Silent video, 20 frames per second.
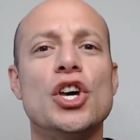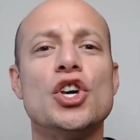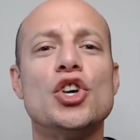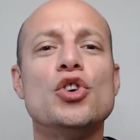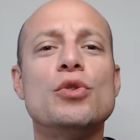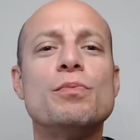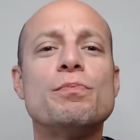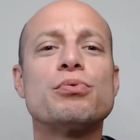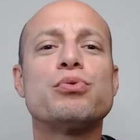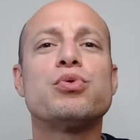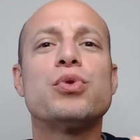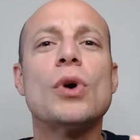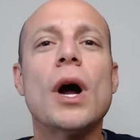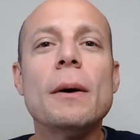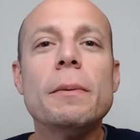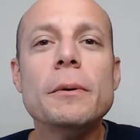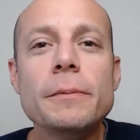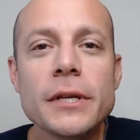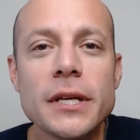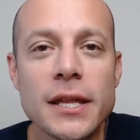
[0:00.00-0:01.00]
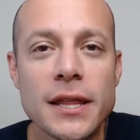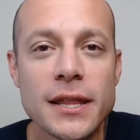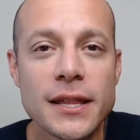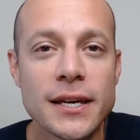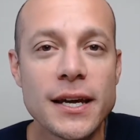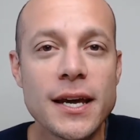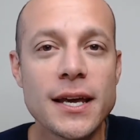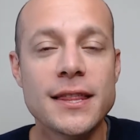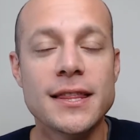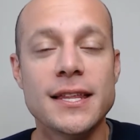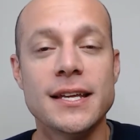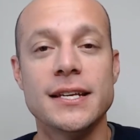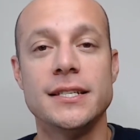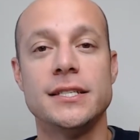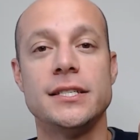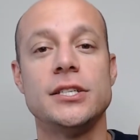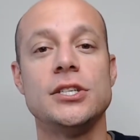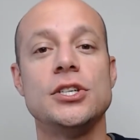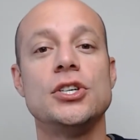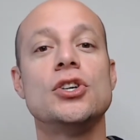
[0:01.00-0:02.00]
You probably think that
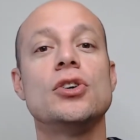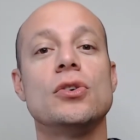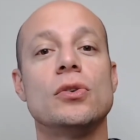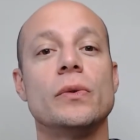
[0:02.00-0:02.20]
it's you.